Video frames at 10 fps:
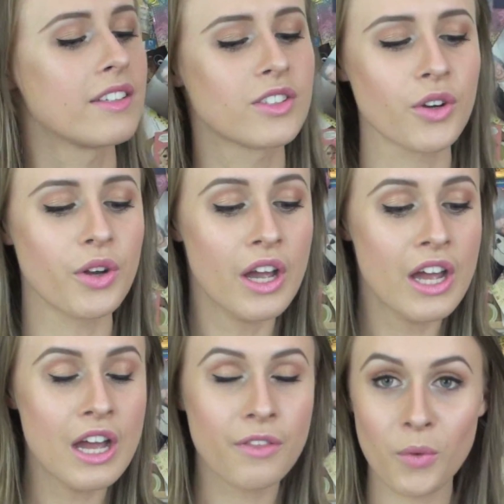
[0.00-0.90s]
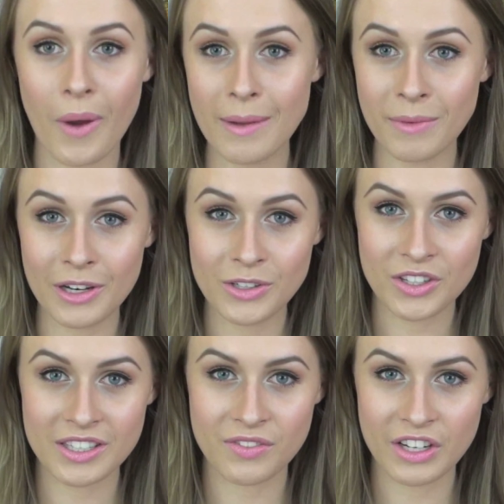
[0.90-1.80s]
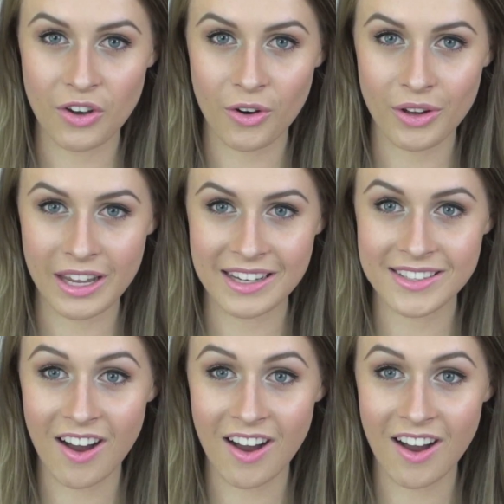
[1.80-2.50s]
So the way I'm going to do this video is